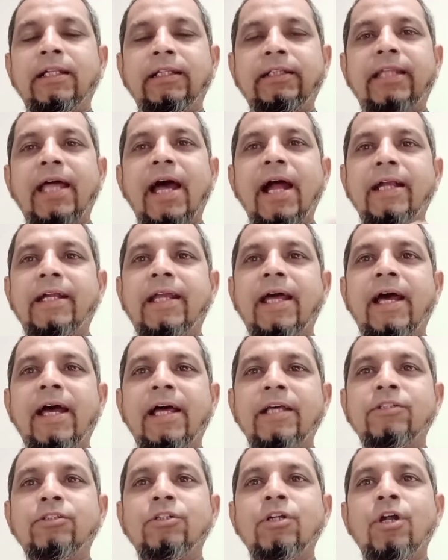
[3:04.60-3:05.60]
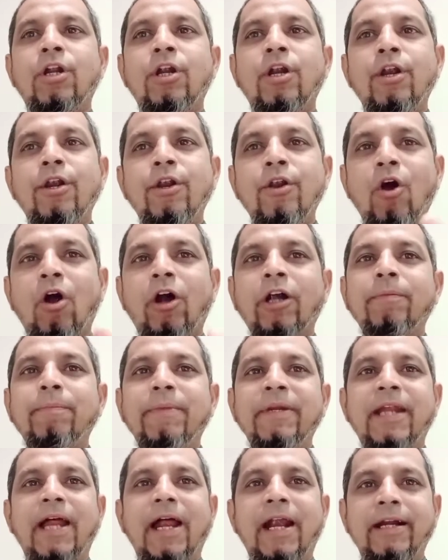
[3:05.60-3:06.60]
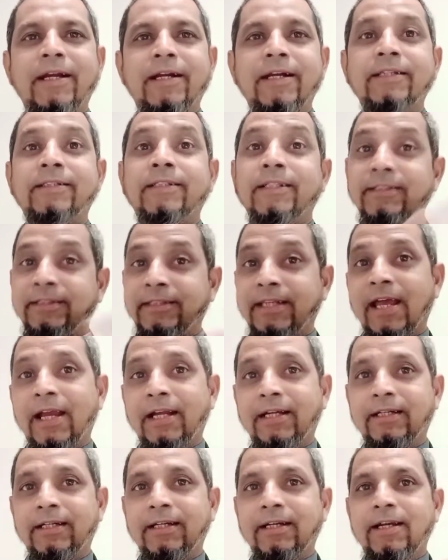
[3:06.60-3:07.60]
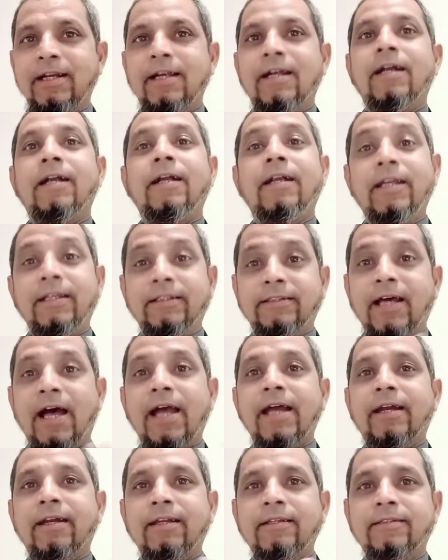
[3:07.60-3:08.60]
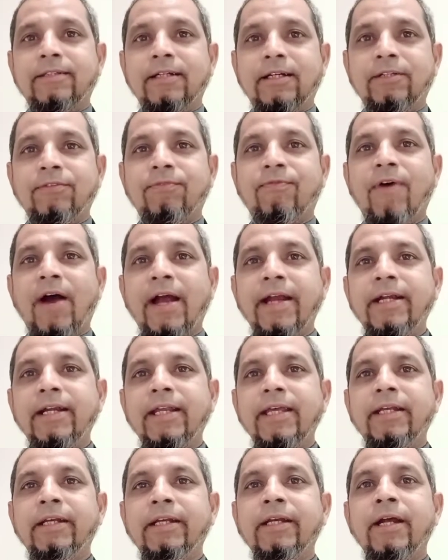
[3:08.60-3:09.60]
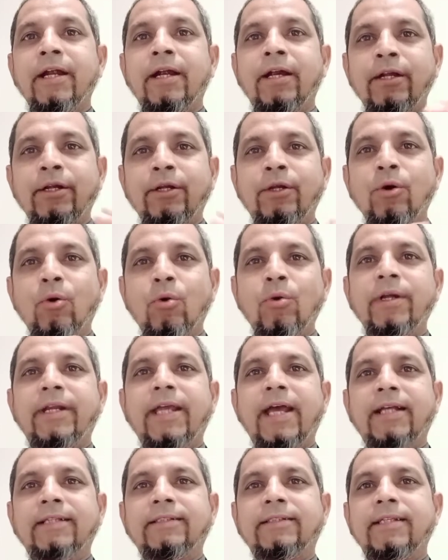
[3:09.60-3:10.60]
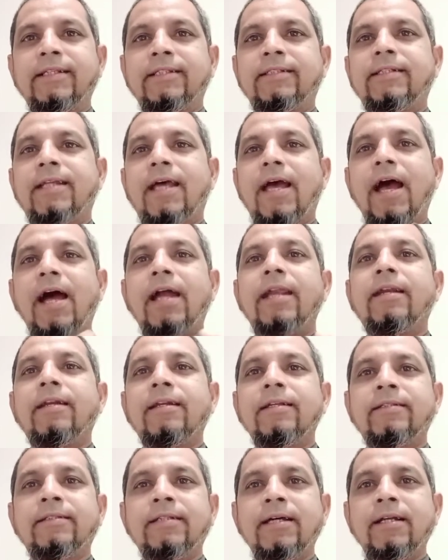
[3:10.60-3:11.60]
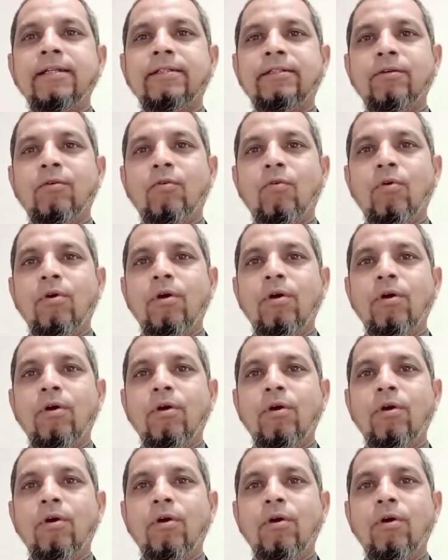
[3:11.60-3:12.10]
that has not been addressed yet. Desired research finding don't exist and researcher